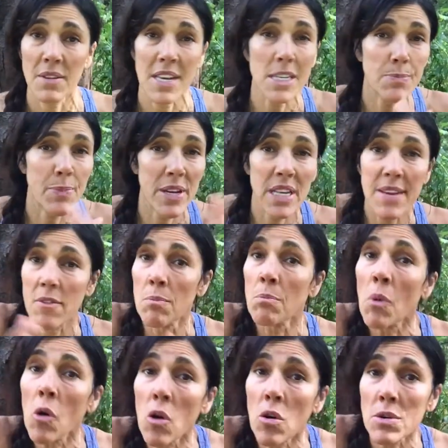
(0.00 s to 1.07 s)
They spend even
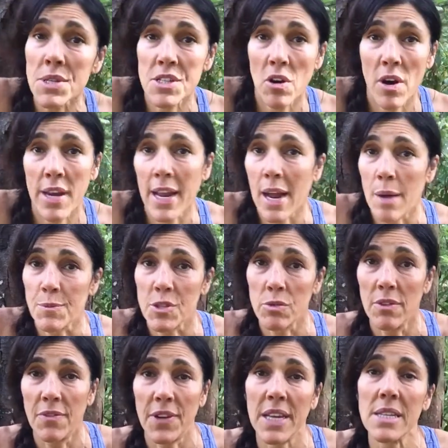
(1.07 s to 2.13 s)
more on signing up
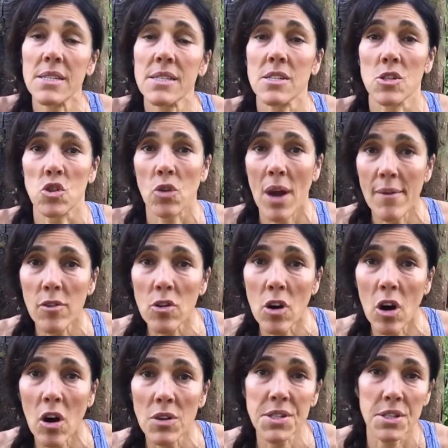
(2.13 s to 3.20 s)
to events and travel
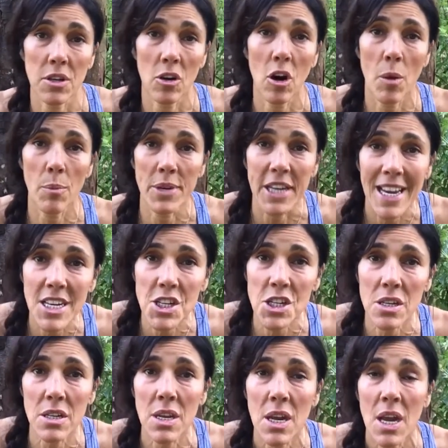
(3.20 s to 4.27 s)
costs and
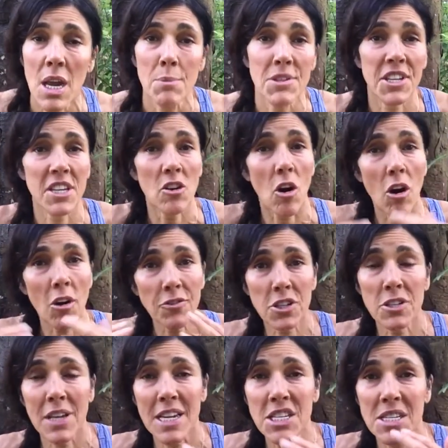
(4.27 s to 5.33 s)
accommodation, but then
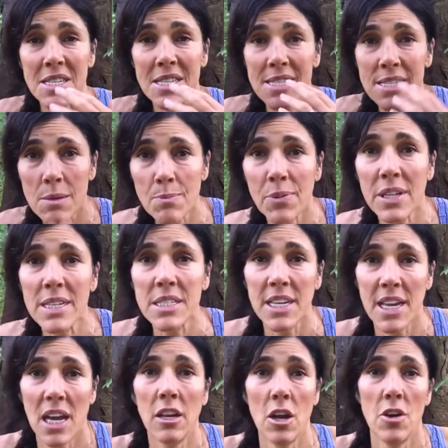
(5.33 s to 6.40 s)
often they just simply
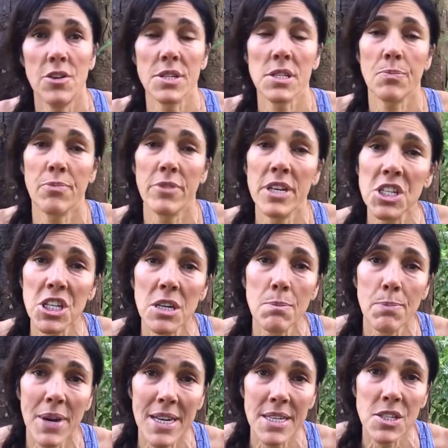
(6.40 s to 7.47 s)
download a
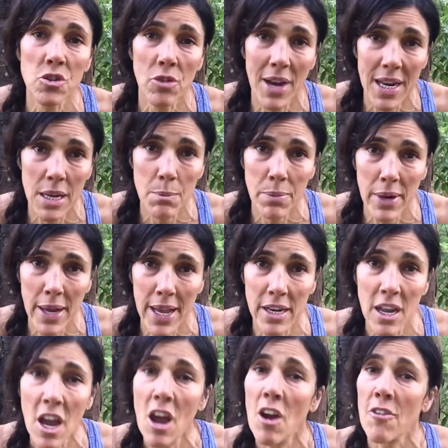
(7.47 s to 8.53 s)
spreadsheet based training
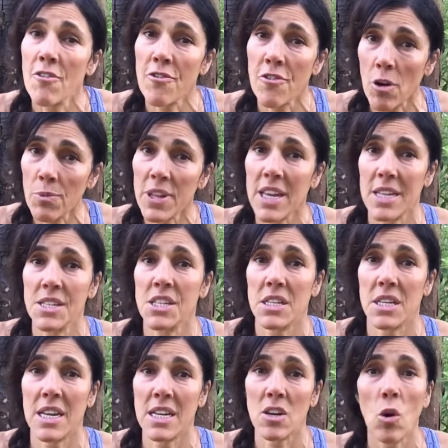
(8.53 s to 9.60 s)
plan from the
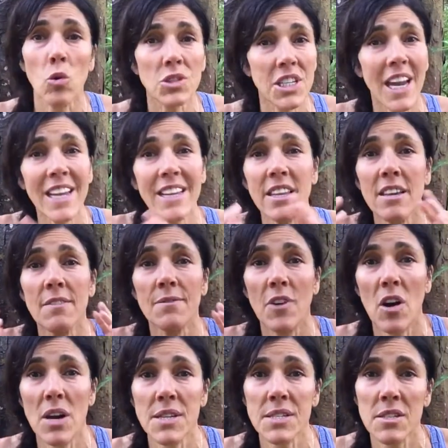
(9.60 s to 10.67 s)
internet or take the
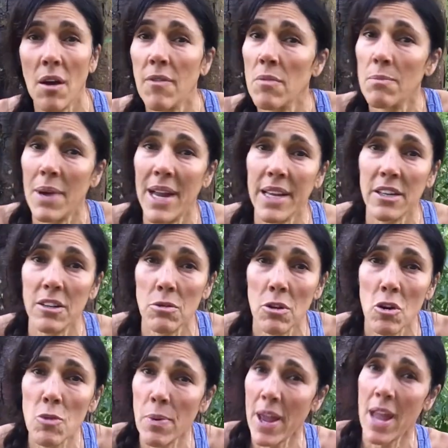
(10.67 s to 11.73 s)
advice of a mate
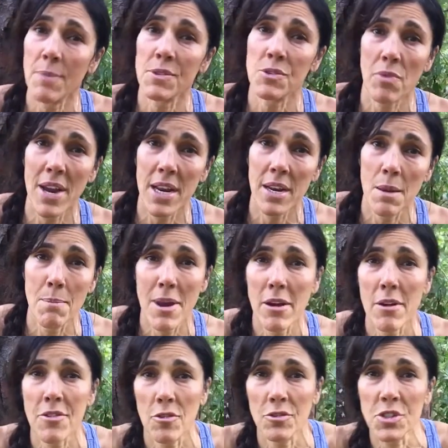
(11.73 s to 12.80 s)
who perhaps ran a
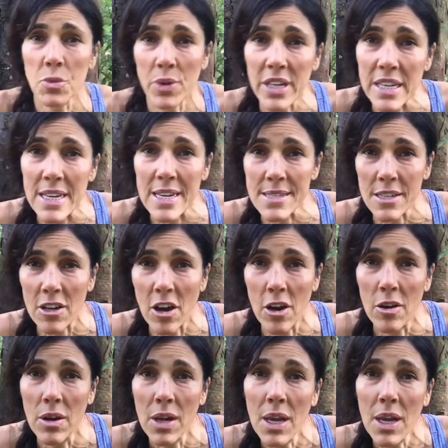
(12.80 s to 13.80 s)
marathon 20 years ago.